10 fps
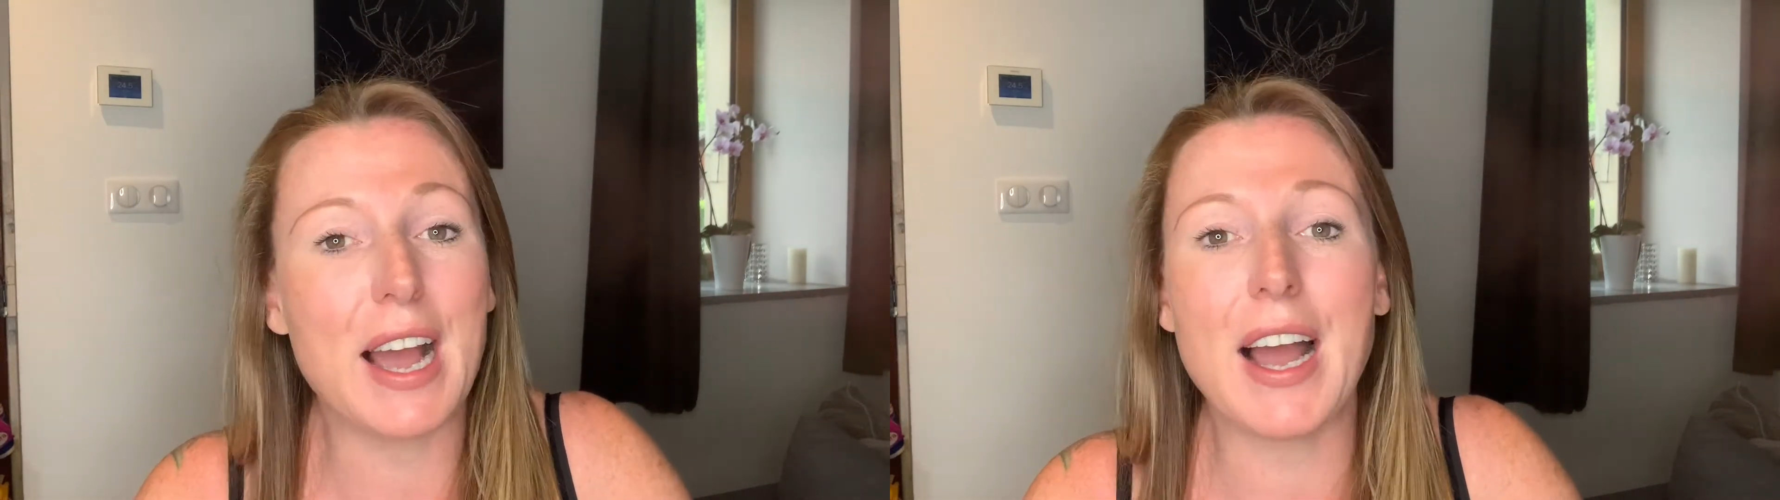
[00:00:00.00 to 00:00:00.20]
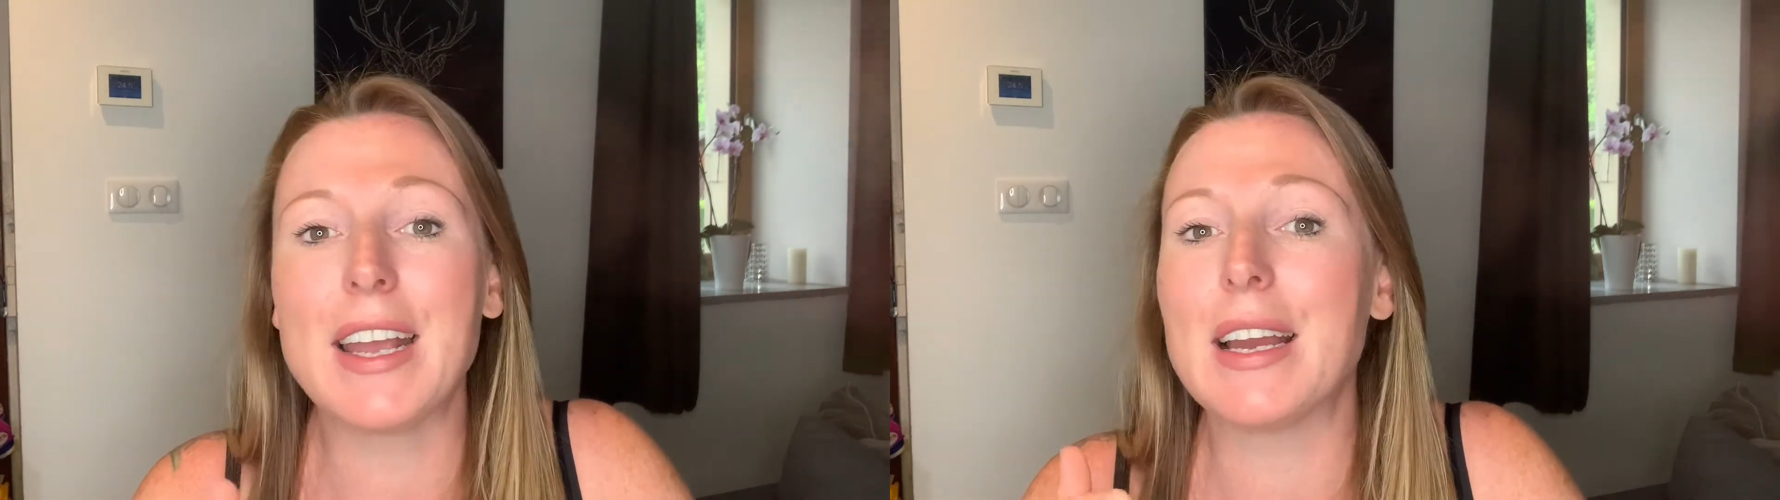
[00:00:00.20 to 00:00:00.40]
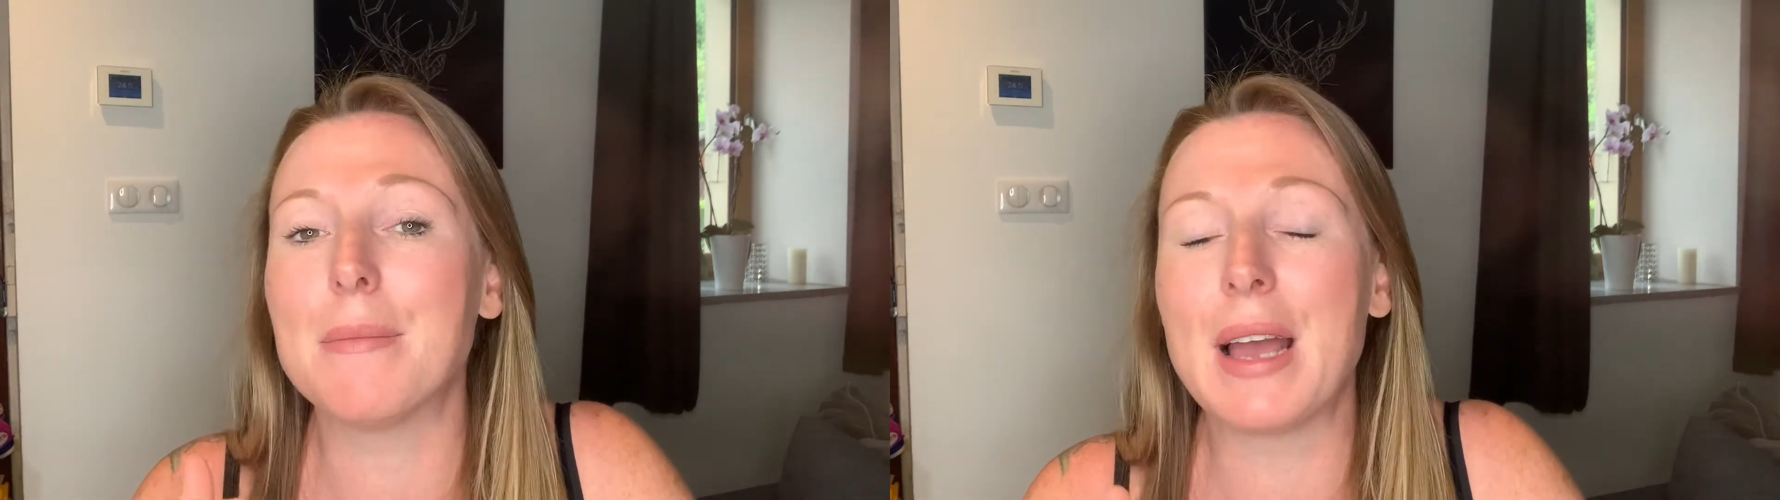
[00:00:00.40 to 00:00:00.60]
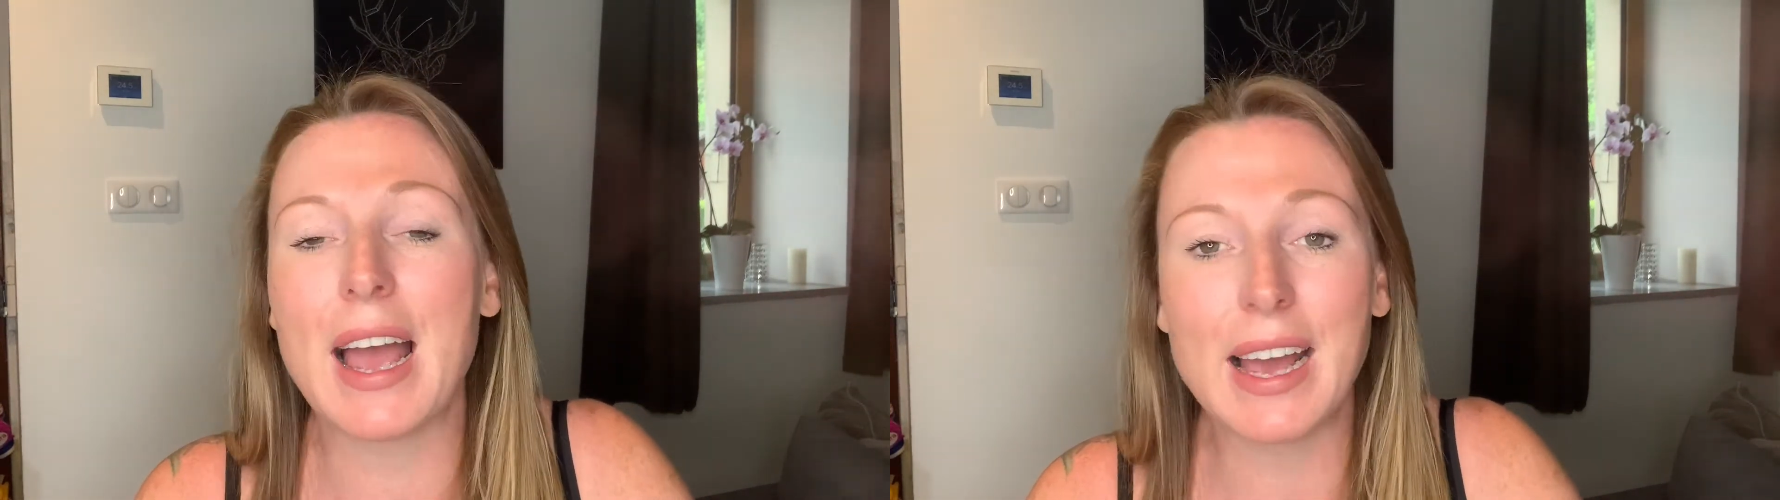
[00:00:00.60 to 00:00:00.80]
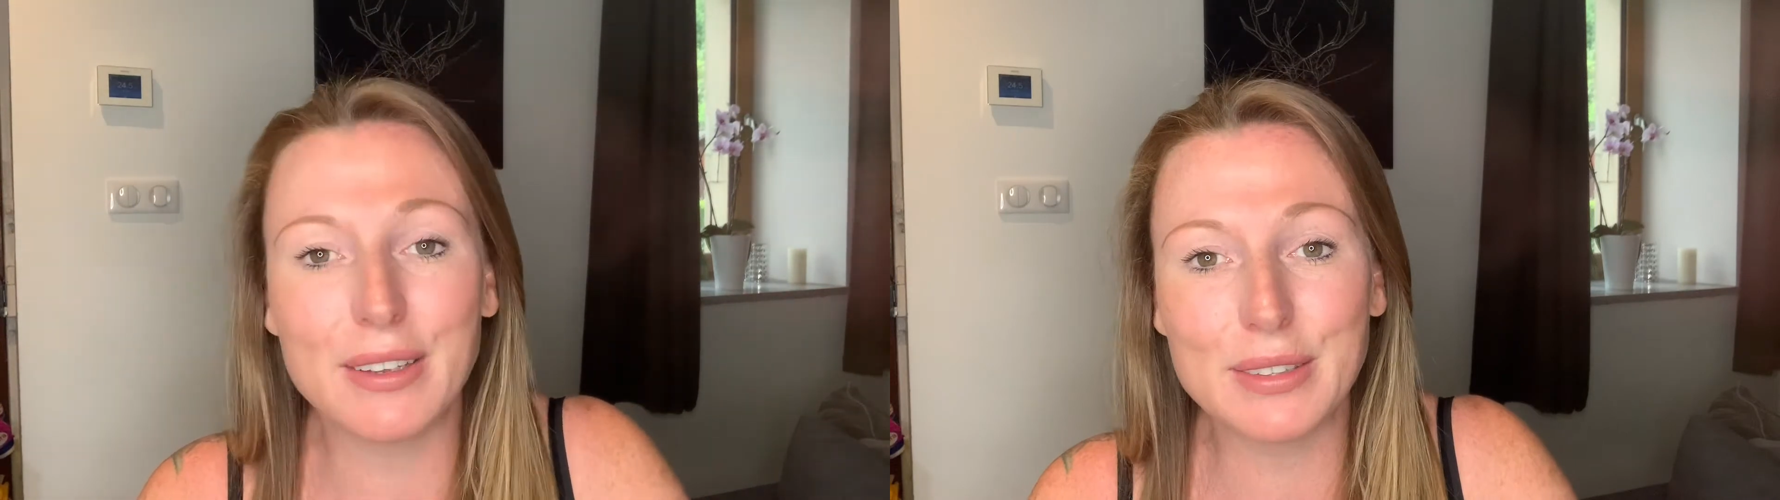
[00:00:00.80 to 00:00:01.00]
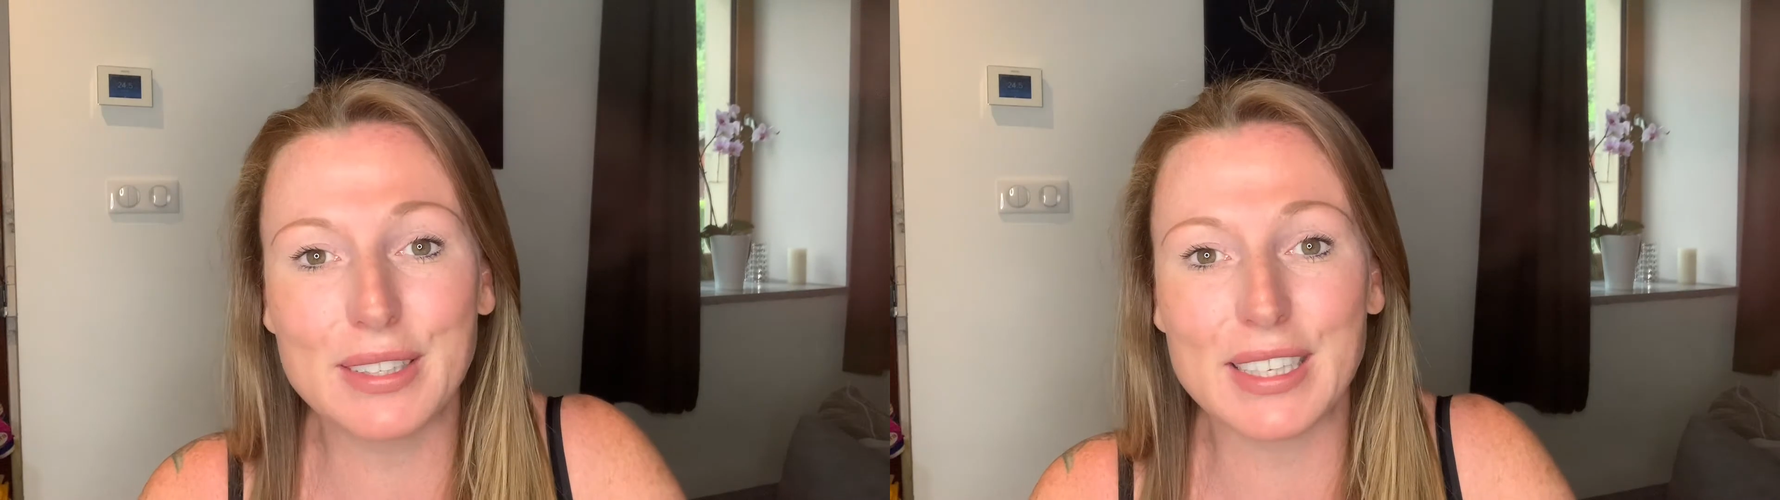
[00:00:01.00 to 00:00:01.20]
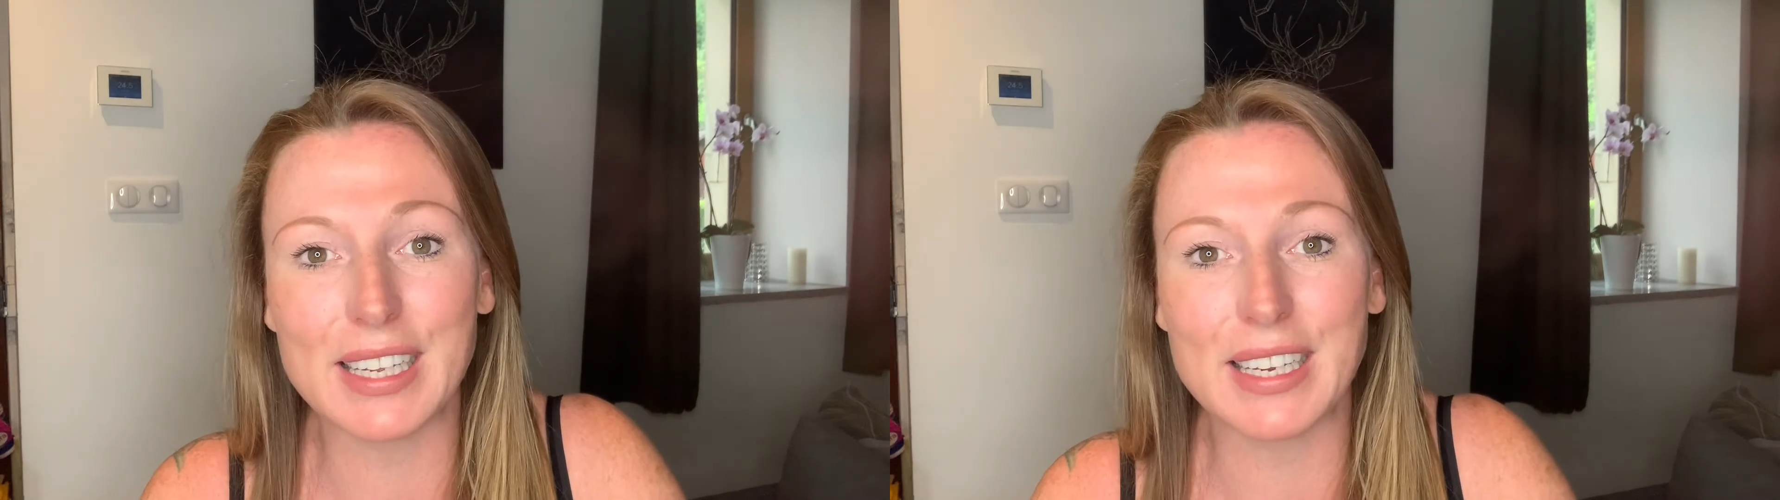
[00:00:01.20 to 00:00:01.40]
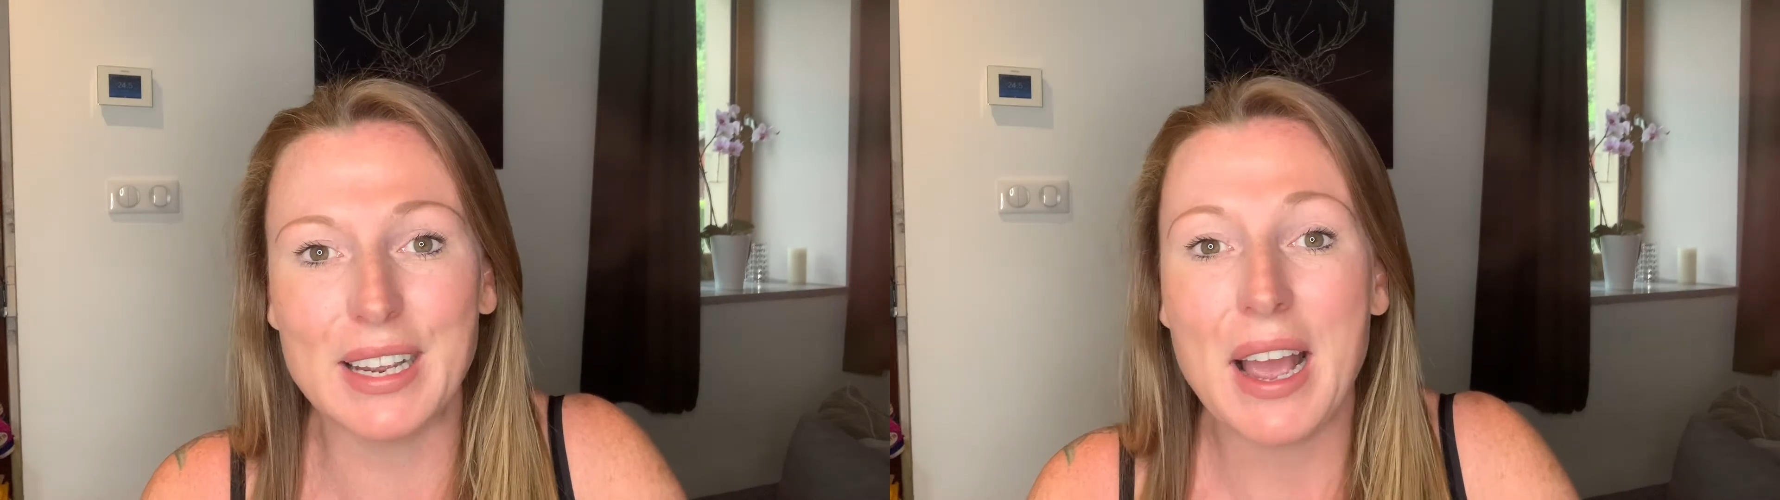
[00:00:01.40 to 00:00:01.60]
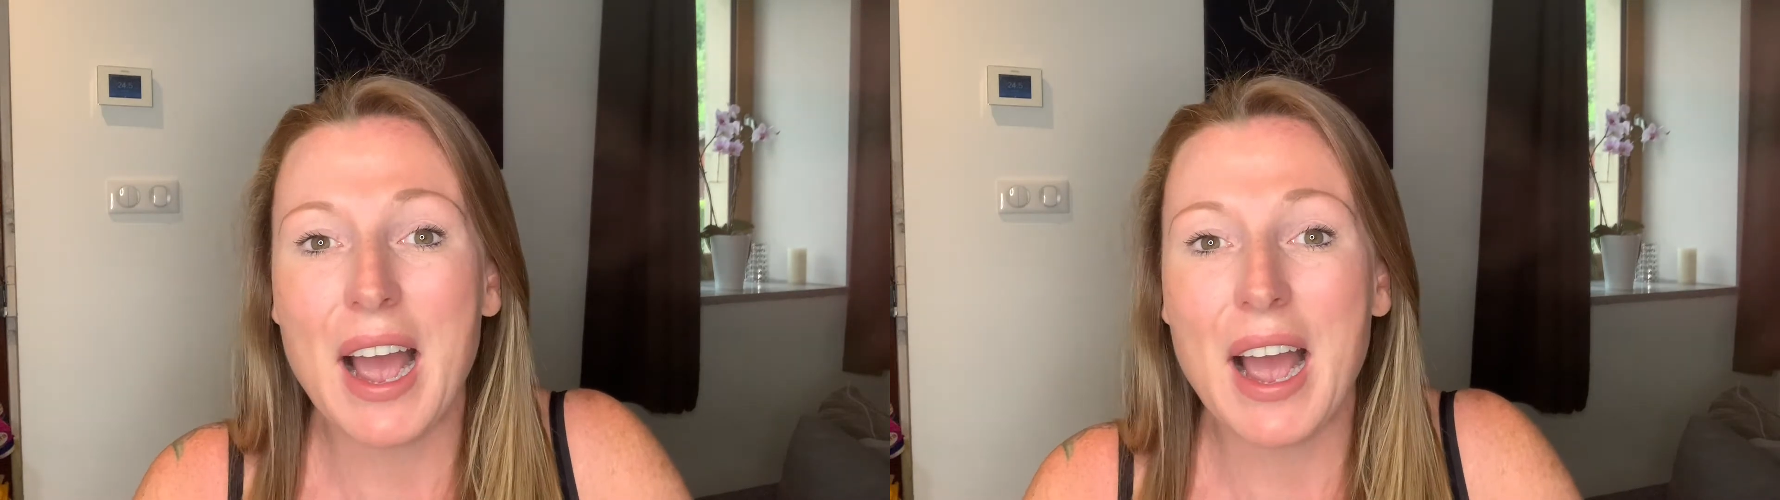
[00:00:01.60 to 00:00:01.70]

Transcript: I am healthy.